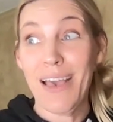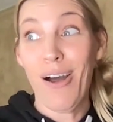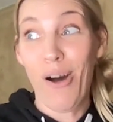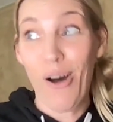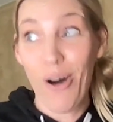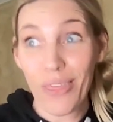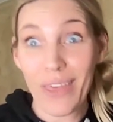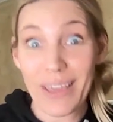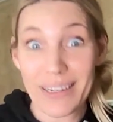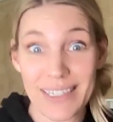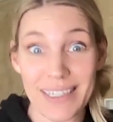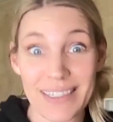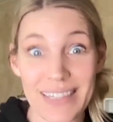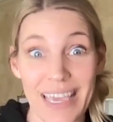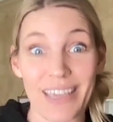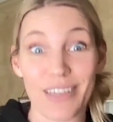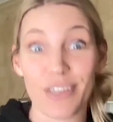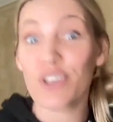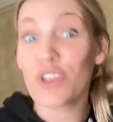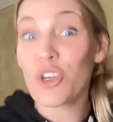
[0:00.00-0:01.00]
All that to
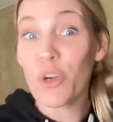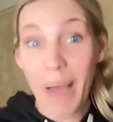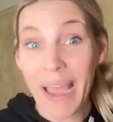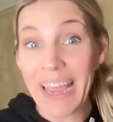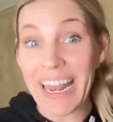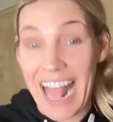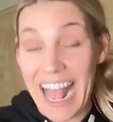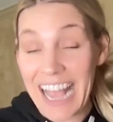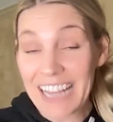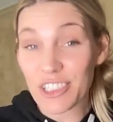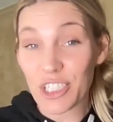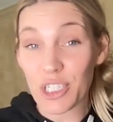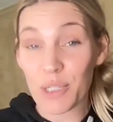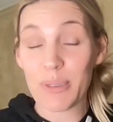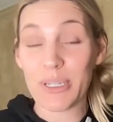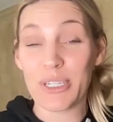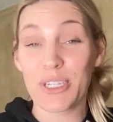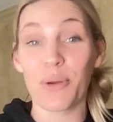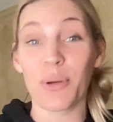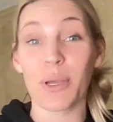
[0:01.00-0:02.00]
say, you might actually
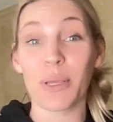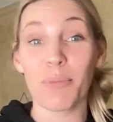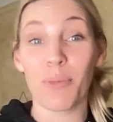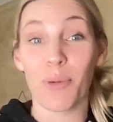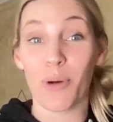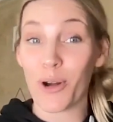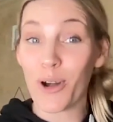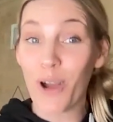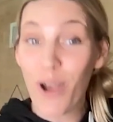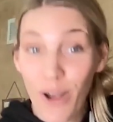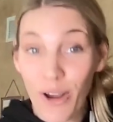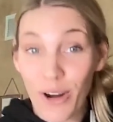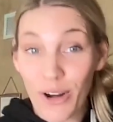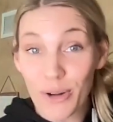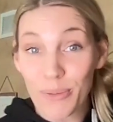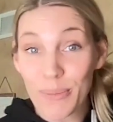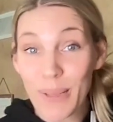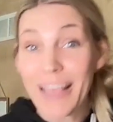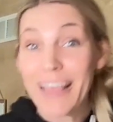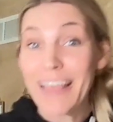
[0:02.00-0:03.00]
be doing more
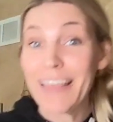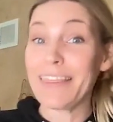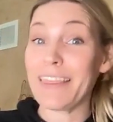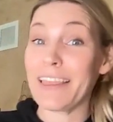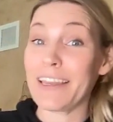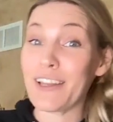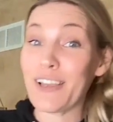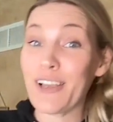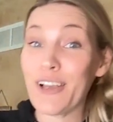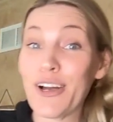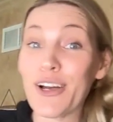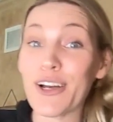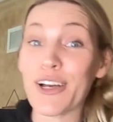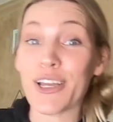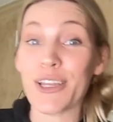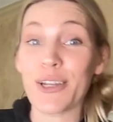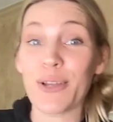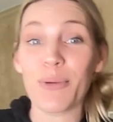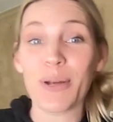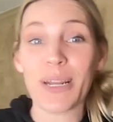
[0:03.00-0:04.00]
harm than
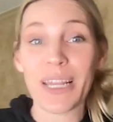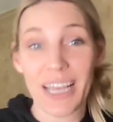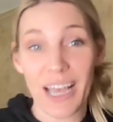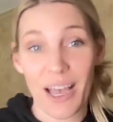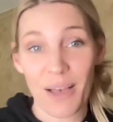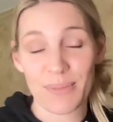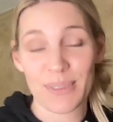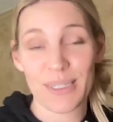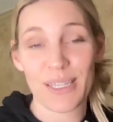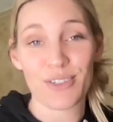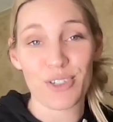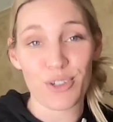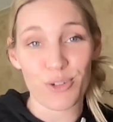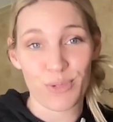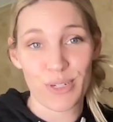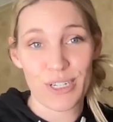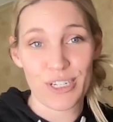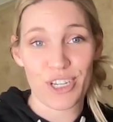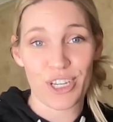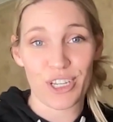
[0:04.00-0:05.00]
good when it comes to
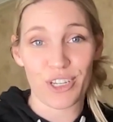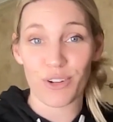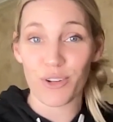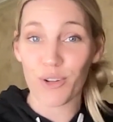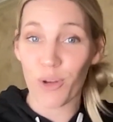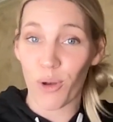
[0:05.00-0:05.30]
reaching your